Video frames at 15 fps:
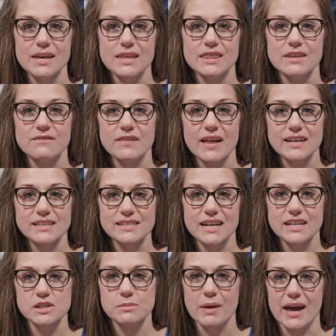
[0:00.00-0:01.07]
The
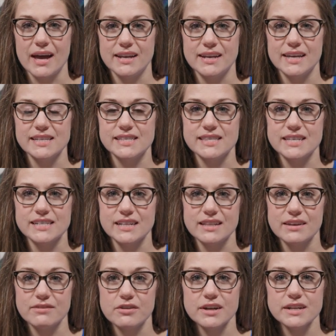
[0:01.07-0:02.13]
FlexTouch pen is the
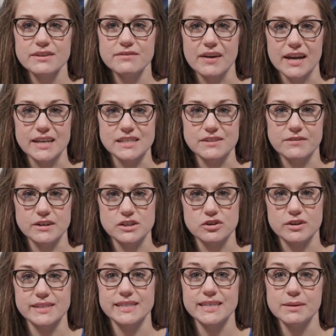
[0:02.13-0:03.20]
delivery device for
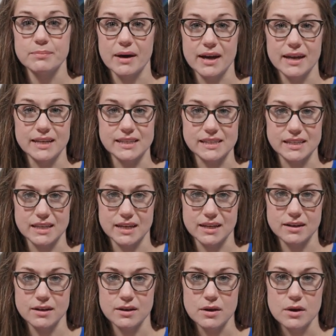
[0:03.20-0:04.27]
Tresiba
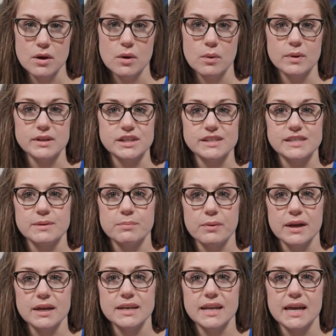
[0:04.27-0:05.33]
insulin, which is the
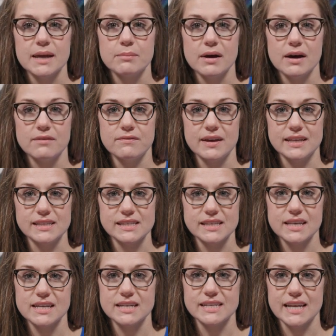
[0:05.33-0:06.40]
brand name of
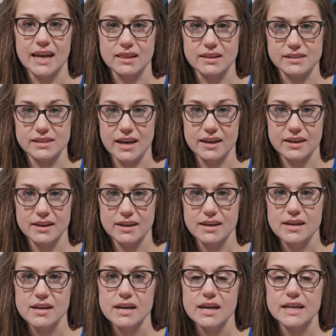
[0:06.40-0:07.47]
insulin degludec.
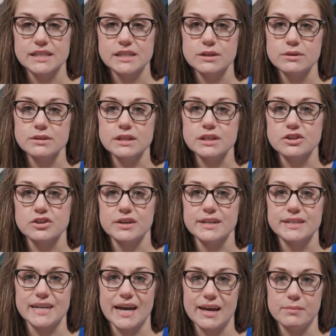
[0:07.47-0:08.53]
It's used to treat
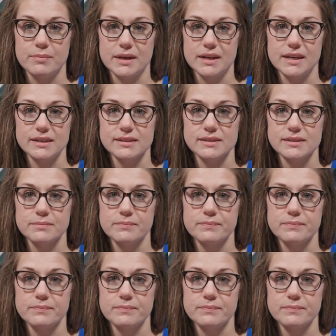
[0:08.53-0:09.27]
diabetes.